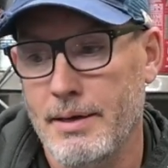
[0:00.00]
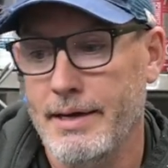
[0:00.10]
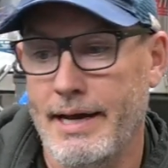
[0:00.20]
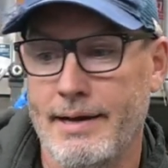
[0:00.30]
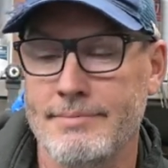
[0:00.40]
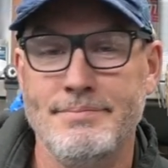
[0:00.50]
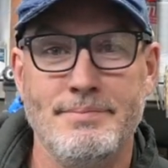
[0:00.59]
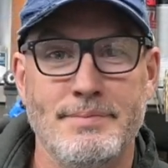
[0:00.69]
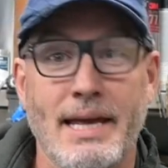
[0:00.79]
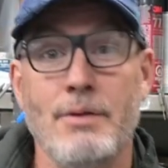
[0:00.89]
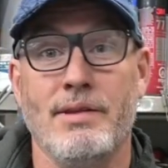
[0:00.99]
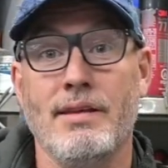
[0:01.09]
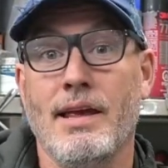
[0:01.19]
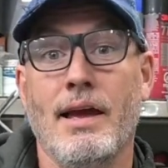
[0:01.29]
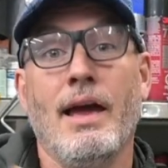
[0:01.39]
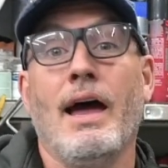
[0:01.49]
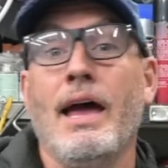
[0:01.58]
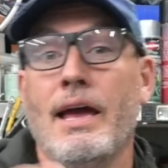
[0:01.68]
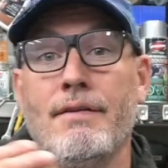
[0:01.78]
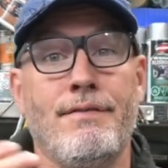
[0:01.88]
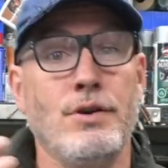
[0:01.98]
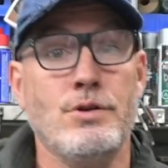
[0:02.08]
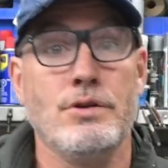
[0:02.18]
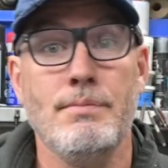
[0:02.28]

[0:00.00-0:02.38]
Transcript: yeah. Anyways, future